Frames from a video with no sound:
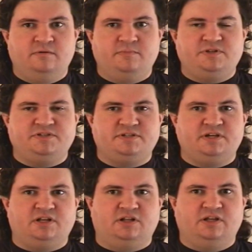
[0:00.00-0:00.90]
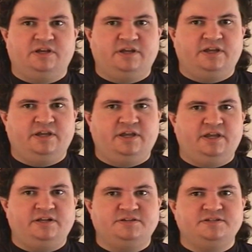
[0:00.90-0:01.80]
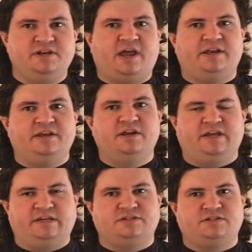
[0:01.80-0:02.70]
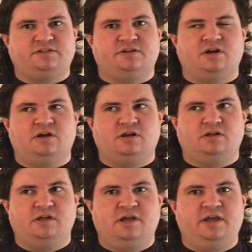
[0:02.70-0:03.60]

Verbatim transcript: But still, it is not nice to call